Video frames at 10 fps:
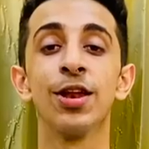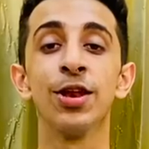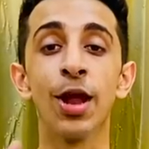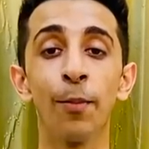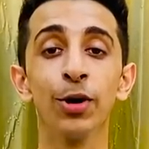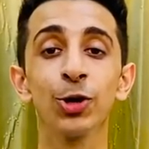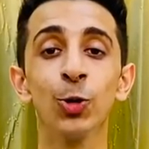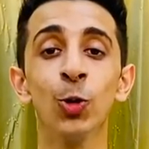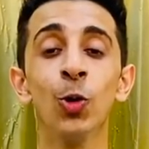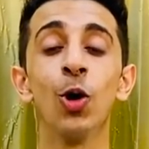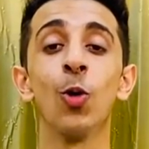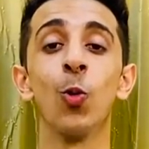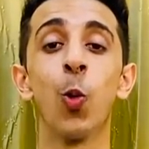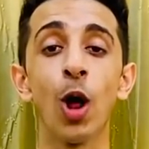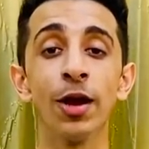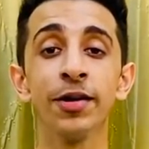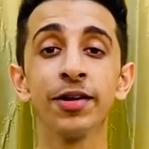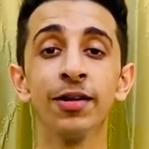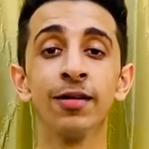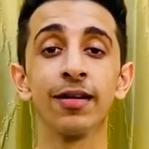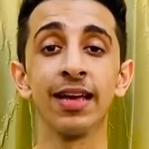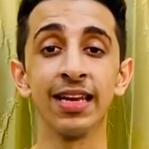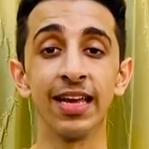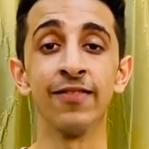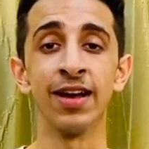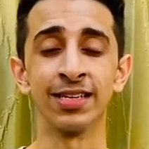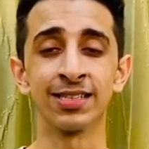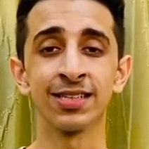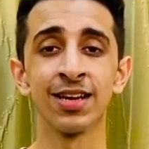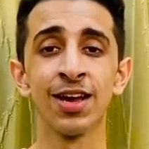Number 2. Volunteer in events.